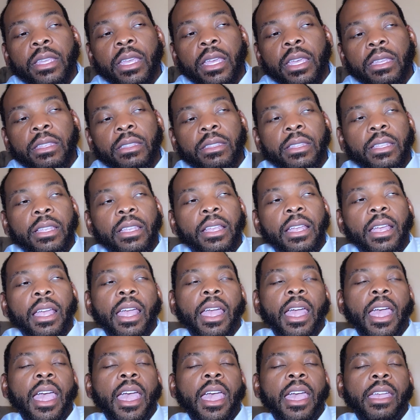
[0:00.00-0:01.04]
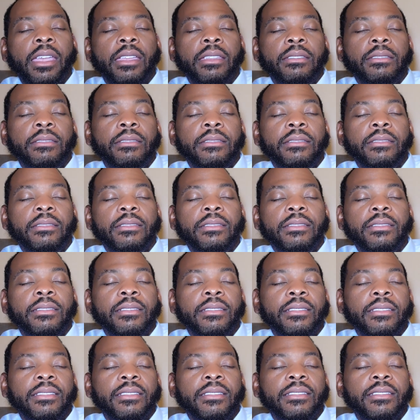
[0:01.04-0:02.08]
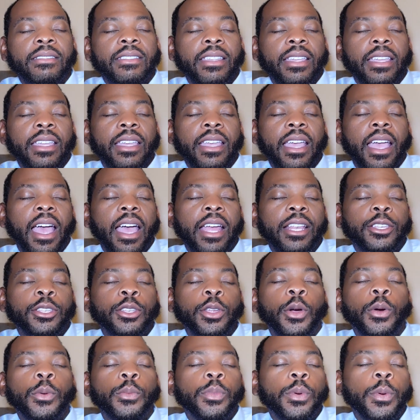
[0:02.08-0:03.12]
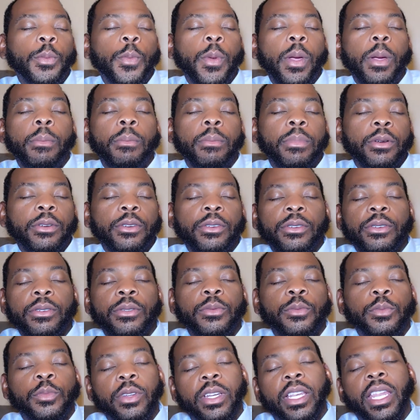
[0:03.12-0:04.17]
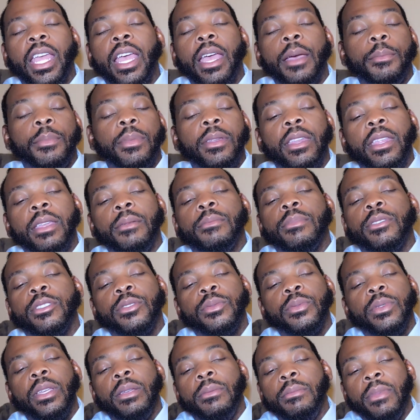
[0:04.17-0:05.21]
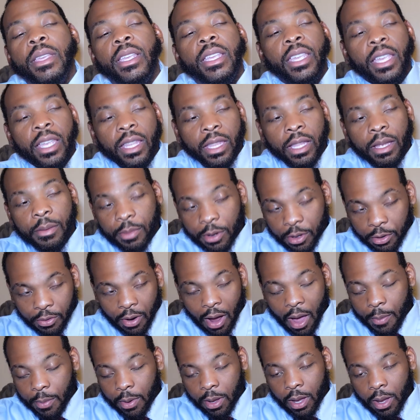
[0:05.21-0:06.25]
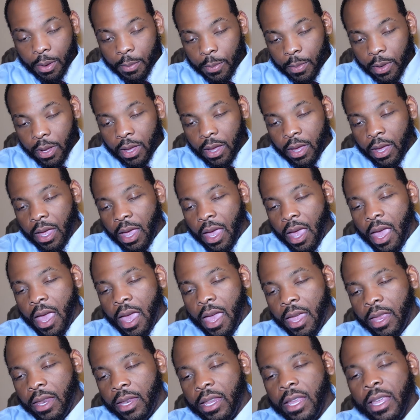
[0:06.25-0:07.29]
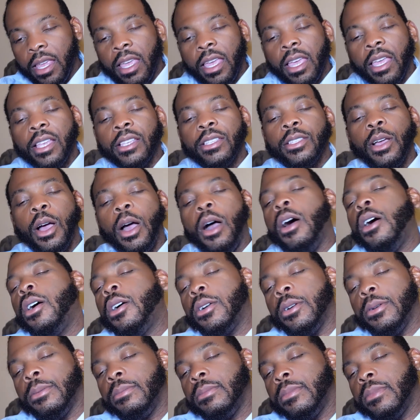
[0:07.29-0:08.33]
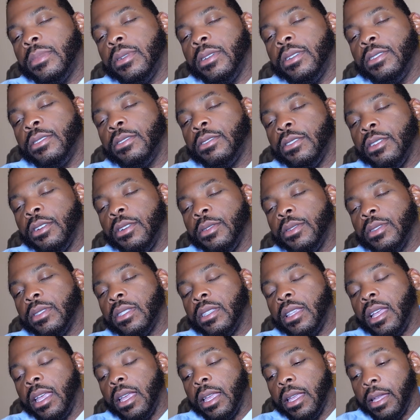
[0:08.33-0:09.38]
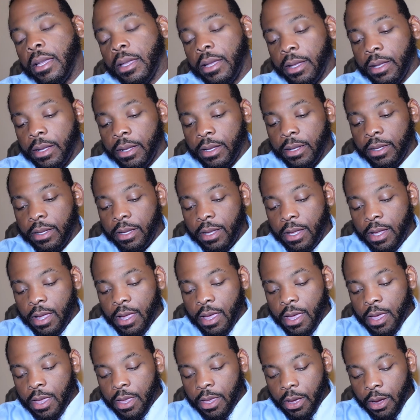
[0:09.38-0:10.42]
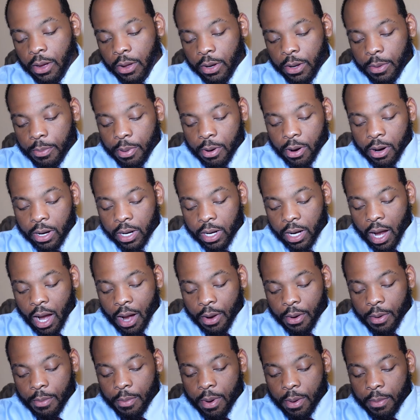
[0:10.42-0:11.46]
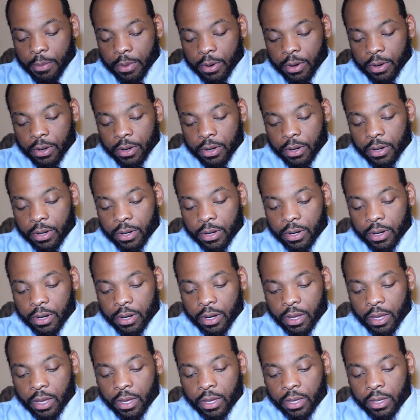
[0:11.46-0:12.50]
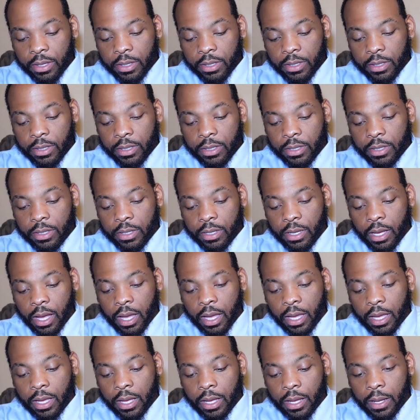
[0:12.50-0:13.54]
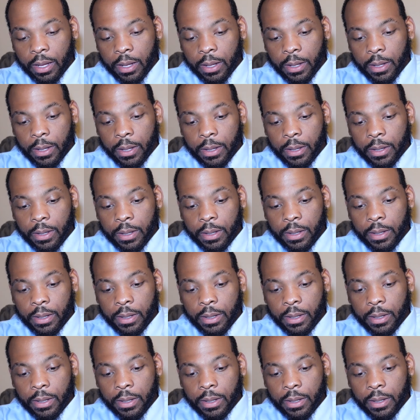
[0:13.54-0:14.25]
kid and like I don't remember what happened in between me getting up and grabbing him and his arm. So it's like the only part I remember is like I